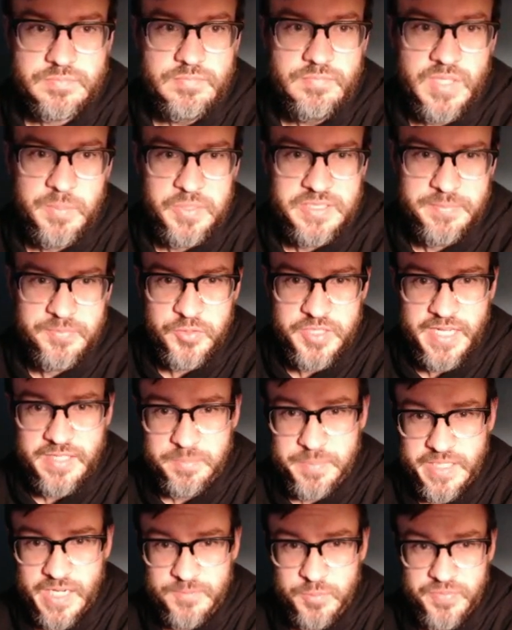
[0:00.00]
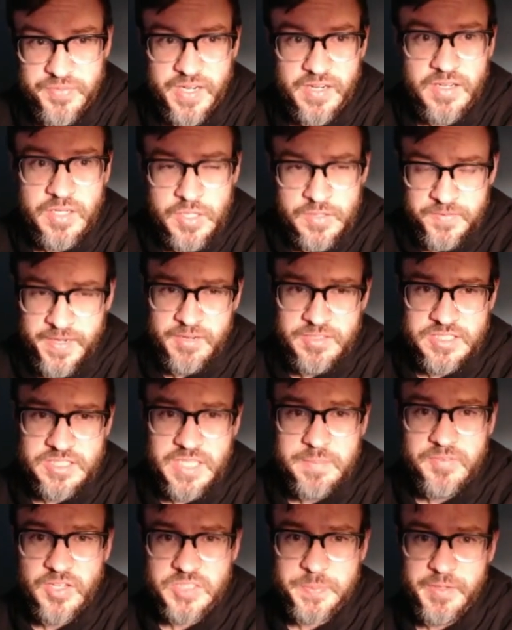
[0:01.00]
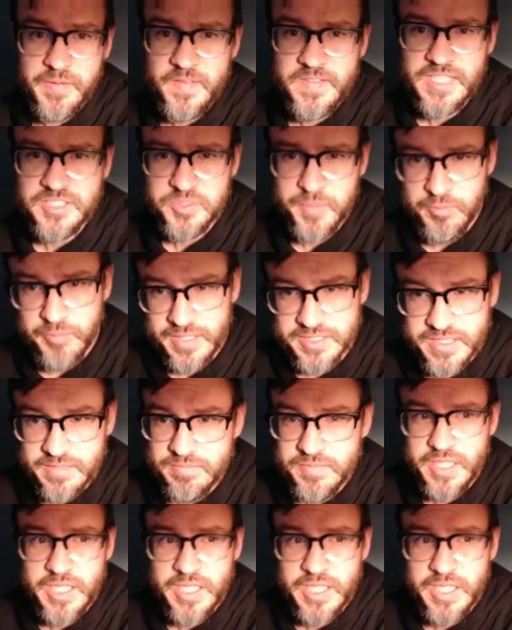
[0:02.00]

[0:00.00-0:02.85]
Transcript: Precept 48. Be careful with fire. Fire is a type of hot spirit that dances around recklessly.